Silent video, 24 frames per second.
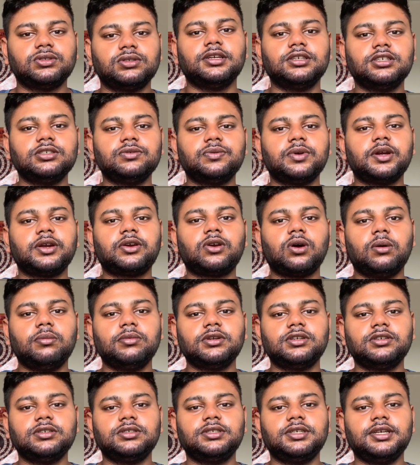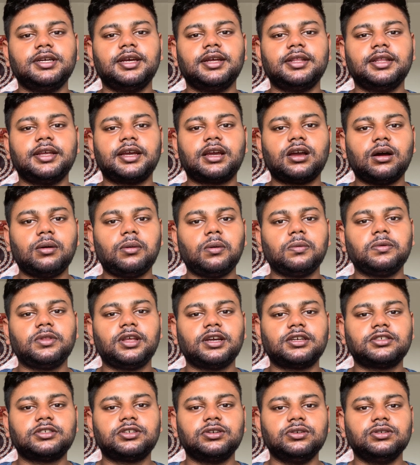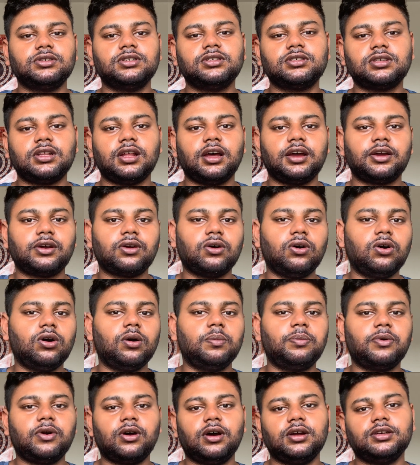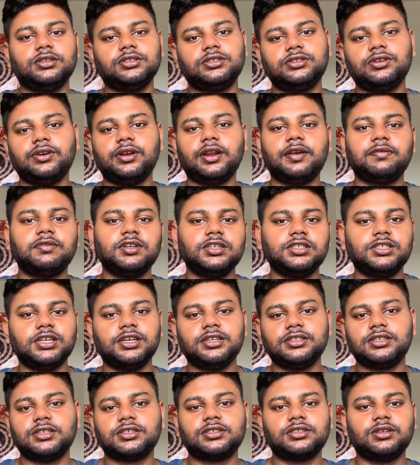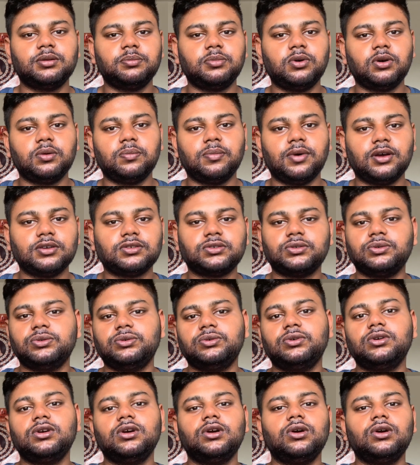This is very common to see, and they come up with excuses like, oh bro, I just don't have the genetics to build muscle,